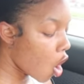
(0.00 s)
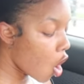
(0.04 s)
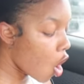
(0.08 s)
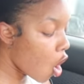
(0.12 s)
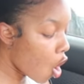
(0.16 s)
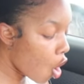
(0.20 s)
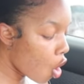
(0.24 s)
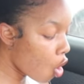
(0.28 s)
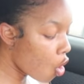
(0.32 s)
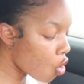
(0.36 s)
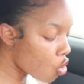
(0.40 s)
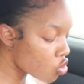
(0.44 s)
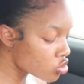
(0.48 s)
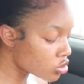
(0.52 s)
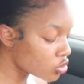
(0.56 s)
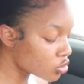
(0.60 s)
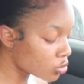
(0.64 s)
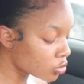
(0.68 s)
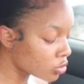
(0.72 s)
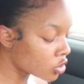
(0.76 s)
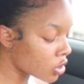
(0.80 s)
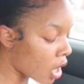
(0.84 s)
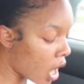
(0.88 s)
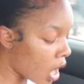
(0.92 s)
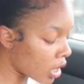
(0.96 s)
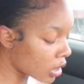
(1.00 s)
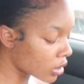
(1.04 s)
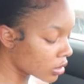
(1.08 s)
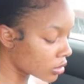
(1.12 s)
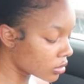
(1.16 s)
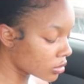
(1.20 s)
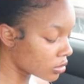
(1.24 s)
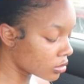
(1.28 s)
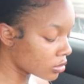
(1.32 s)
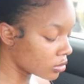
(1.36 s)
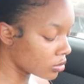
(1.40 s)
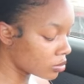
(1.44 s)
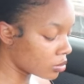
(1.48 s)
Who you talking
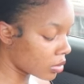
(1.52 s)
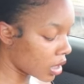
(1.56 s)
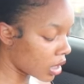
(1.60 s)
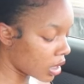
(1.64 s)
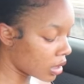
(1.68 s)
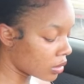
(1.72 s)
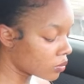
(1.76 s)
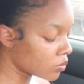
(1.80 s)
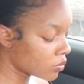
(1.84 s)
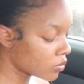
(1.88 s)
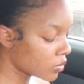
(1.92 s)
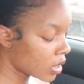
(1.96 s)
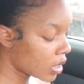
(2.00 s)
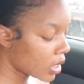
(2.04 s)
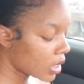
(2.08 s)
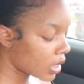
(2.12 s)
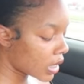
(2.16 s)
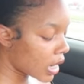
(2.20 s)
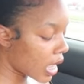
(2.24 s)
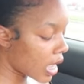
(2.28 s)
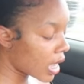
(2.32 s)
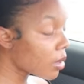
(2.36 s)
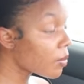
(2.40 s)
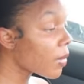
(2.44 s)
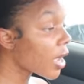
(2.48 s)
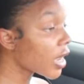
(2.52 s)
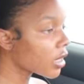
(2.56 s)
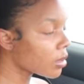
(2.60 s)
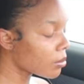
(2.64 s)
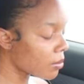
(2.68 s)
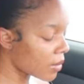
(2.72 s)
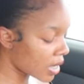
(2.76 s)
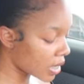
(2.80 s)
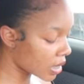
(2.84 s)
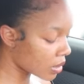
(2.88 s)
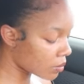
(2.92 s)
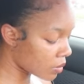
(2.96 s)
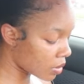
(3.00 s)
to, bro? Now he about to
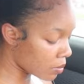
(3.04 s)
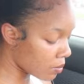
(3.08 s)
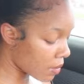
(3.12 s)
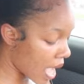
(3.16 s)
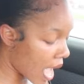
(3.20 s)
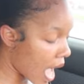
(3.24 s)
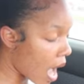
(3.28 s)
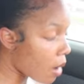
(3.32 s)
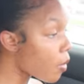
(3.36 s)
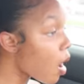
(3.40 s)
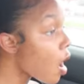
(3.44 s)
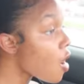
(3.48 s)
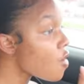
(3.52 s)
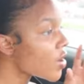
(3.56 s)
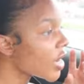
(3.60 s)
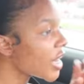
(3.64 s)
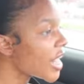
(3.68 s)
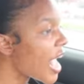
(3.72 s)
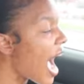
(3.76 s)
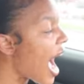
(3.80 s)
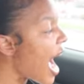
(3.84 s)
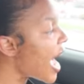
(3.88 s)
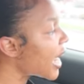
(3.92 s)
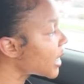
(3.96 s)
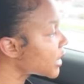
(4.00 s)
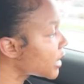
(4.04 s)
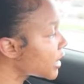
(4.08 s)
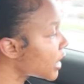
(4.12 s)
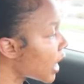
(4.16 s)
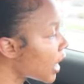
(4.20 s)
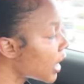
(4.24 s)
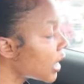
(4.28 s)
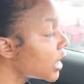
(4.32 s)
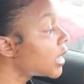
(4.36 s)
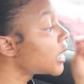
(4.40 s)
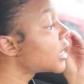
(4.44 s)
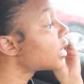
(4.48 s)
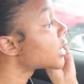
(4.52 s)
make me mad. I'm already hot as
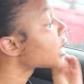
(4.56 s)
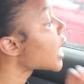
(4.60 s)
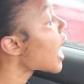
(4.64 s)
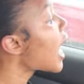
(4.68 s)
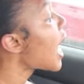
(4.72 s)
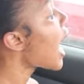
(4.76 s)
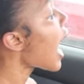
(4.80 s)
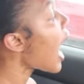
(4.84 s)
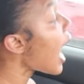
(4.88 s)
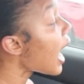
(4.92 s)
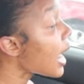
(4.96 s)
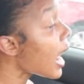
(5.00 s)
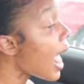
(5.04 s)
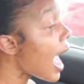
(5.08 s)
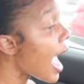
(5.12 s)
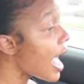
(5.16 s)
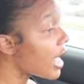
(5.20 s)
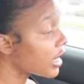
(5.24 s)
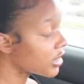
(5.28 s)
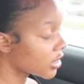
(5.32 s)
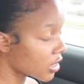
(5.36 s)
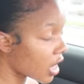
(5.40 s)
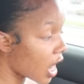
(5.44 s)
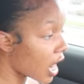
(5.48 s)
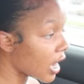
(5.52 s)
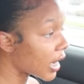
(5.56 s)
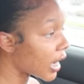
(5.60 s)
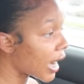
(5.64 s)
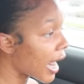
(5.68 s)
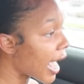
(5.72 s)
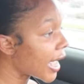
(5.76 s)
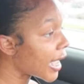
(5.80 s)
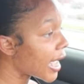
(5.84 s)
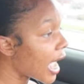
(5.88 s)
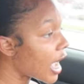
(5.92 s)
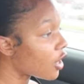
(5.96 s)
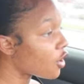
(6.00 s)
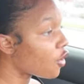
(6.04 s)
hell in this hot ass car that
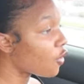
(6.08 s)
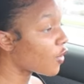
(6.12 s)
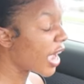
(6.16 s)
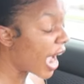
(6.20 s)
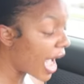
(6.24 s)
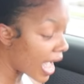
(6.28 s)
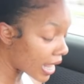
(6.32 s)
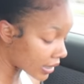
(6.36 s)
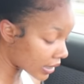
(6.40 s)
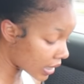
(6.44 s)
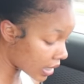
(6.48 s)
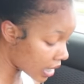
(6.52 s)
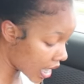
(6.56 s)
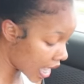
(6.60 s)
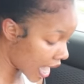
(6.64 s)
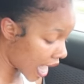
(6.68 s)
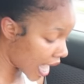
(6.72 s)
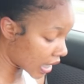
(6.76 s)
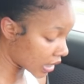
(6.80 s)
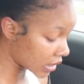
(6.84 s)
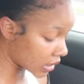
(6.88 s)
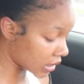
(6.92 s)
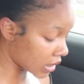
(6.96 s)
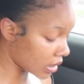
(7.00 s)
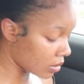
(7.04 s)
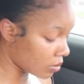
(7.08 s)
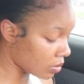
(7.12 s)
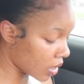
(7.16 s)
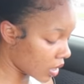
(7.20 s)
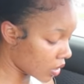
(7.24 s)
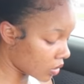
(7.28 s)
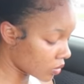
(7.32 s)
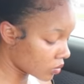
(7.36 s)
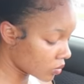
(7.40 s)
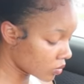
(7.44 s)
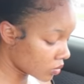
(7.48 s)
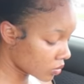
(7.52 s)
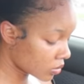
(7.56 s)
ain't got no goddamn AC,
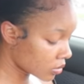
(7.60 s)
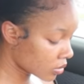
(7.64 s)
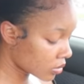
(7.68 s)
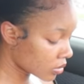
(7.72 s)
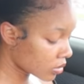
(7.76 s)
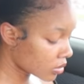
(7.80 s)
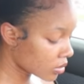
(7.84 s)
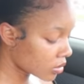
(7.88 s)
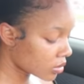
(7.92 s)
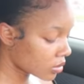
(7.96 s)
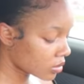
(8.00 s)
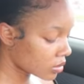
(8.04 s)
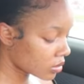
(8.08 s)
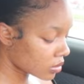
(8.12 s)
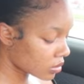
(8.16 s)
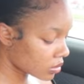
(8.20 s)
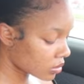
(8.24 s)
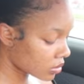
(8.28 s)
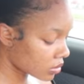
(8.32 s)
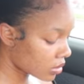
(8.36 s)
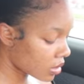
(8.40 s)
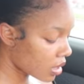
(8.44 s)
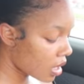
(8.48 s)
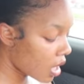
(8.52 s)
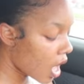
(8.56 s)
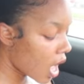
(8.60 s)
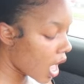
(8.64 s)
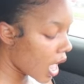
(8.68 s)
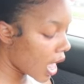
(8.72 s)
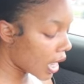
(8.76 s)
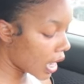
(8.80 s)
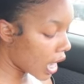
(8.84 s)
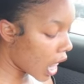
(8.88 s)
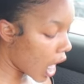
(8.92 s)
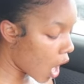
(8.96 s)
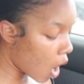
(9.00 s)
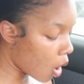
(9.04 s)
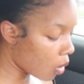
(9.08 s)
bro.
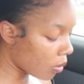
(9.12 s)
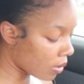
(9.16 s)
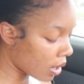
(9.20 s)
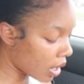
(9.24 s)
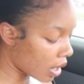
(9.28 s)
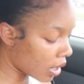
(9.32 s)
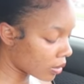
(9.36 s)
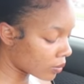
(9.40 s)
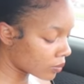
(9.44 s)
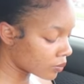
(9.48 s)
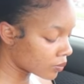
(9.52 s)
Hello, bro.